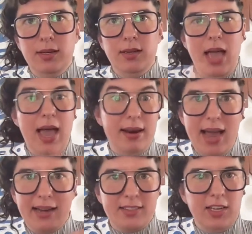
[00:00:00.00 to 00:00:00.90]
edit
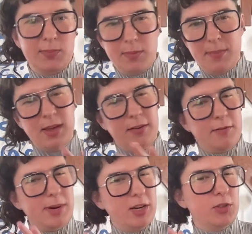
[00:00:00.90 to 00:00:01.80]
access, but maybe
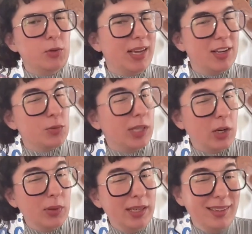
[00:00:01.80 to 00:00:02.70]
everybody else only has read
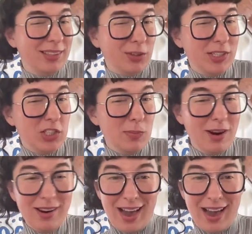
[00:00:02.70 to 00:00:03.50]
only question mark.